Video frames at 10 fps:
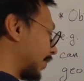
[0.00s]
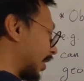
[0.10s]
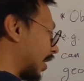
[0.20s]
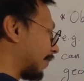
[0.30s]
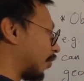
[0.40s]

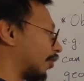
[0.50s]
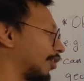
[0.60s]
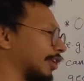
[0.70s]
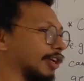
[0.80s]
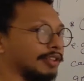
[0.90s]
have
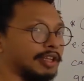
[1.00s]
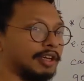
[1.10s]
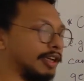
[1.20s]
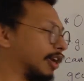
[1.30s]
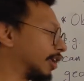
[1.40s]
already done
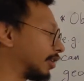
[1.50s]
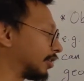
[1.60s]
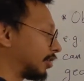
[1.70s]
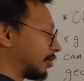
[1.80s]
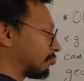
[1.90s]
that
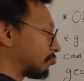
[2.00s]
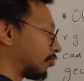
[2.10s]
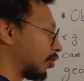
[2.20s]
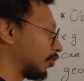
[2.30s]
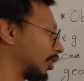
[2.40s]
and
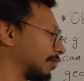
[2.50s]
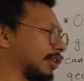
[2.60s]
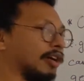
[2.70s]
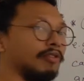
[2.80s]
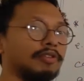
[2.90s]
wrote them
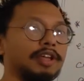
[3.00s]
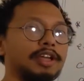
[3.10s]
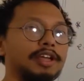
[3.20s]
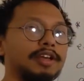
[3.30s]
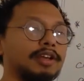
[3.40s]
down
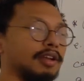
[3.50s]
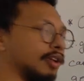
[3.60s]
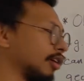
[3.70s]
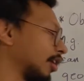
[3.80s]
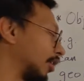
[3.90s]
in
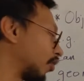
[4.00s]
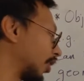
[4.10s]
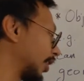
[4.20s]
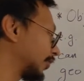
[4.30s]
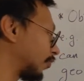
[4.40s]
an
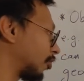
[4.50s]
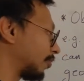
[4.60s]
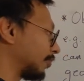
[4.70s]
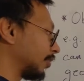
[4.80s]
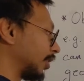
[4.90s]
organized
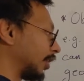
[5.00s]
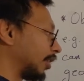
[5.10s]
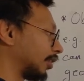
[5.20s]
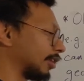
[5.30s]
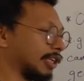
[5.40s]
form
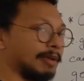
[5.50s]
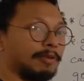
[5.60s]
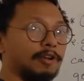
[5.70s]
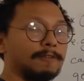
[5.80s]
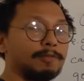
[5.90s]
in the
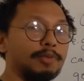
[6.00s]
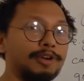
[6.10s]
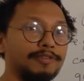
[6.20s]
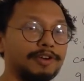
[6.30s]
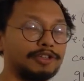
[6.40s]
table of moment
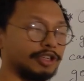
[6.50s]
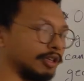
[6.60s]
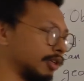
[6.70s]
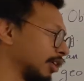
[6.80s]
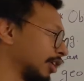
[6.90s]
of inertia.
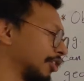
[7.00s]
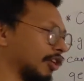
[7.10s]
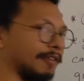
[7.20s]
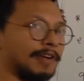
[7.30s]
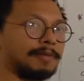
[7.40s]
You
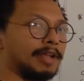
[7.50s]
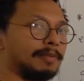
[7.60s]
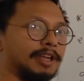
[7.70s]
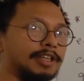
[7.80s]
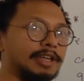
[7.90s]
can find
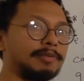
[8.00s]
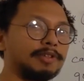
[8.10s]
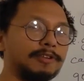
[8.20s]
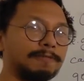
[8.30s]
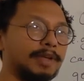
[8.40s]
many
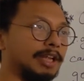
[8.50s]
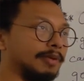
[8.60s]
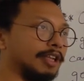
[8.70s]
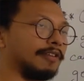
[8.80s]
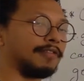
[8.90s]
tables of
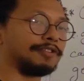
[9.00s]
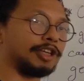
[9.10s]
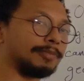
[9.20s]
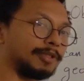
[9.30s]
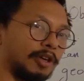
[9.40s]
many different
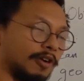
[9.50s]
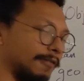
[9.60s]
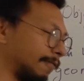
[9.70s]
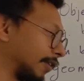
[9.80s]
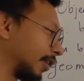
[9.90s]
shapes
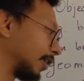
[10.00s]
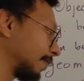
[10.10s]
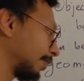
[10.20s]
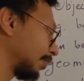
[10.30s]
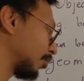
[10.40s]
of
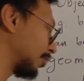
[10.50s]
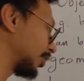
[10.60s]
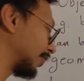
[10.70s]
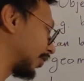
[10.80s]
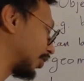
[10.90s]

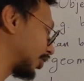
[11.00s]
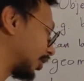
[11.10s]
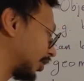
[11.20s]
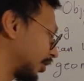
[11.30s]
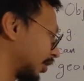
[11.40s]
moments of
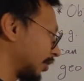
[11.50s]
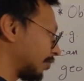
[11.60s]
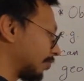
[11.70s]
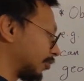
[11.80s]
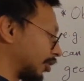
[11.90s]
inertia.
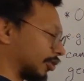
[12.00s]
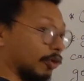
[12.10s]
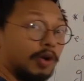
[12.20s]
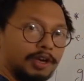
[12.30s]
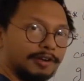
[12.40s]
Just
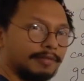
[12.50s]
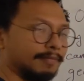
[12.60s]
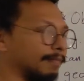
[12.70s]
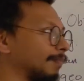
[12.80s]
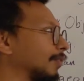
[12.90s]
Google it,
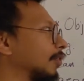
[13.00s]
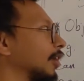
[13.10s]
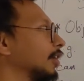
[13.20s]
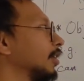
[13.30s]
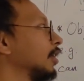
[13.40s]
right?